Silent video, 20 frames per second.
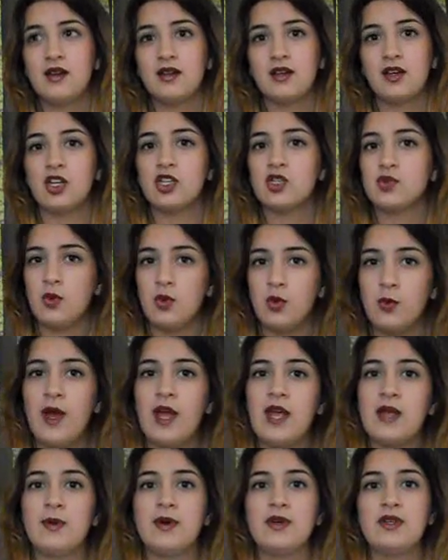nice
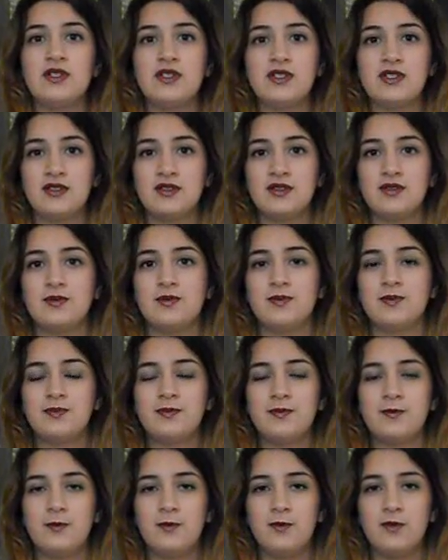wallpapers and
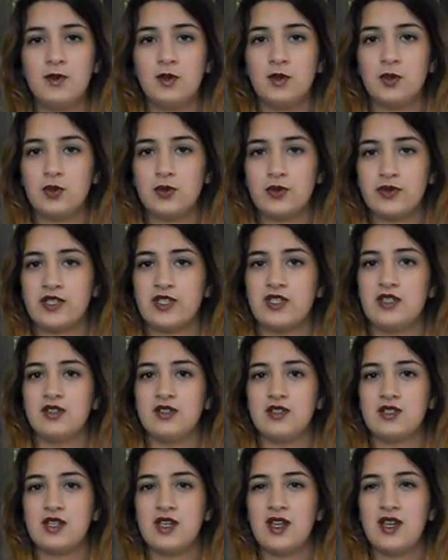floors,
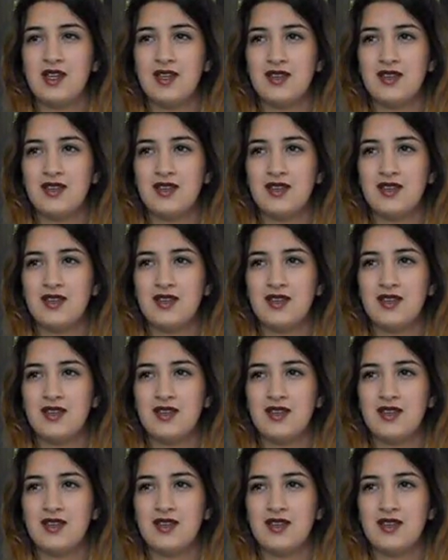and